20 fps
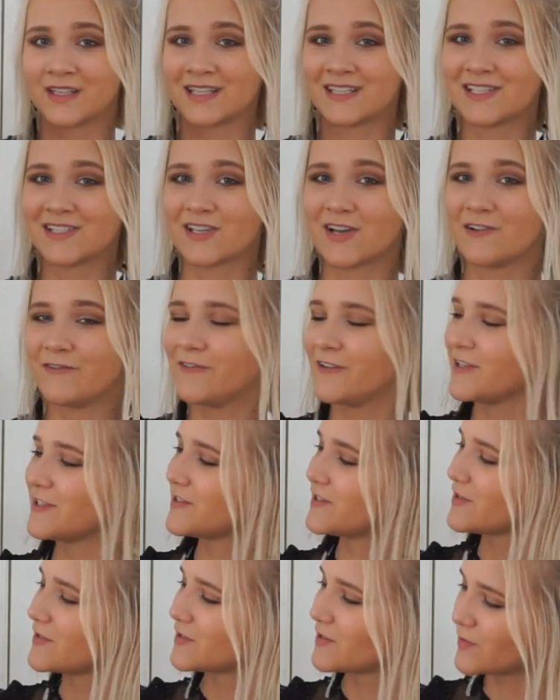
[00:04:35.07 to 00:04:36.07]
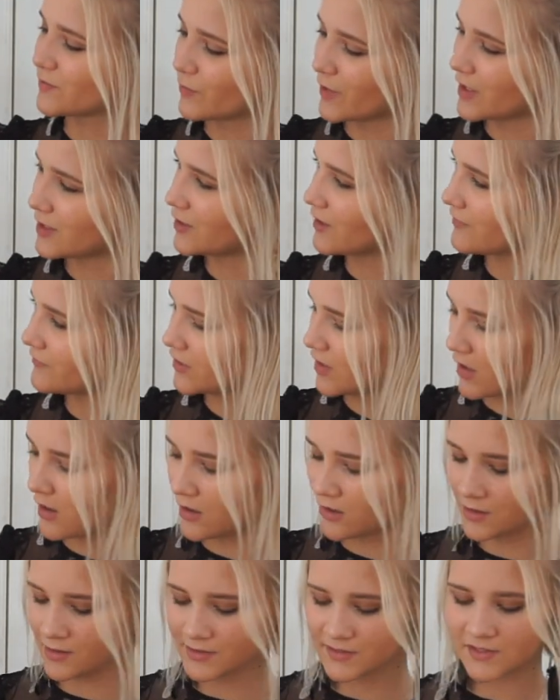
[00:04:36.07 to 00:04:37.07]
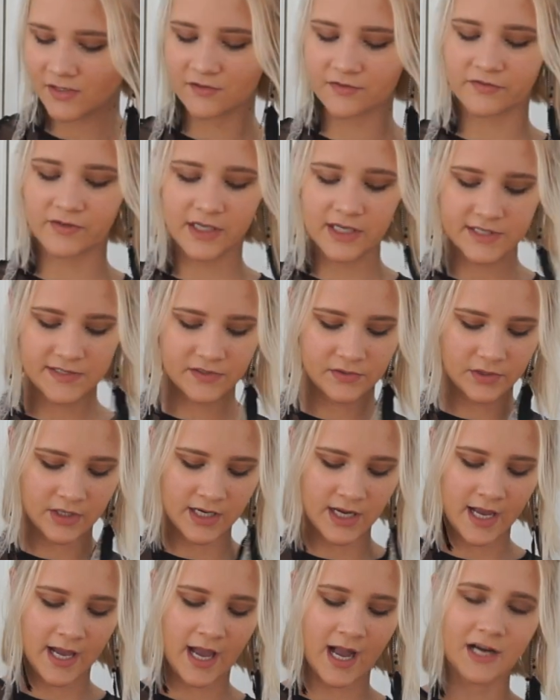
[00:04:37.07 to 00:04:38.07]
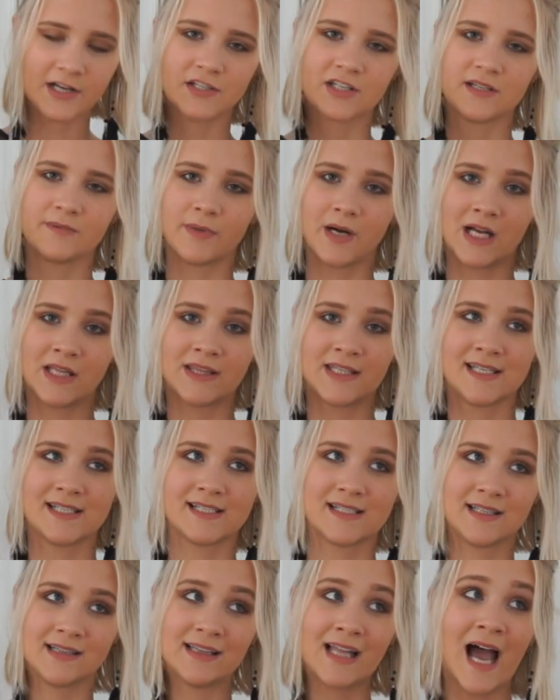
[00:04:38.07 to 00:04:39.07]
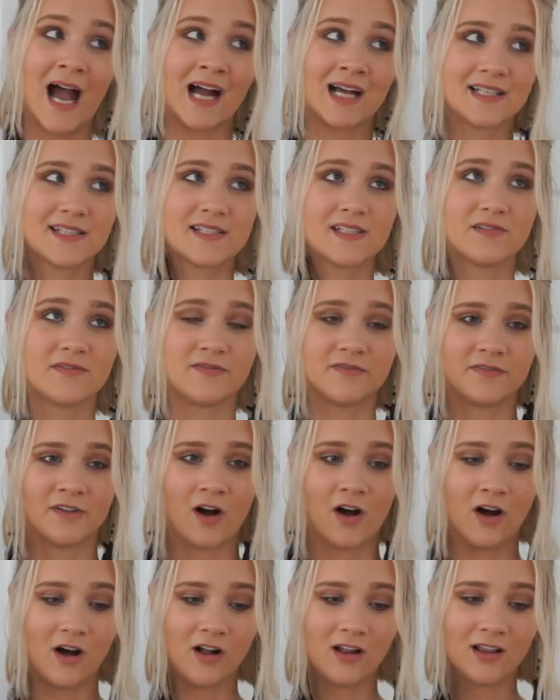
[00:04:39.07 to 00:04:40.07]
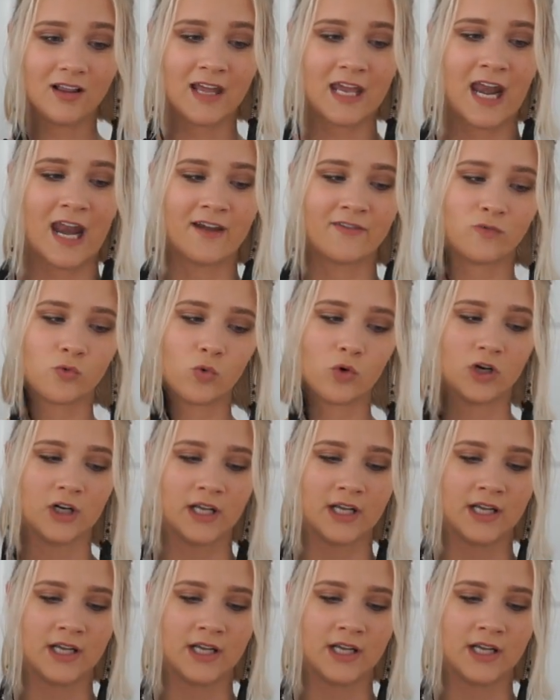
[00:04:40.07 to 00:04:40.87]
this is our first sweater of the haul. So funny story, I actually bought this last fall and I've worn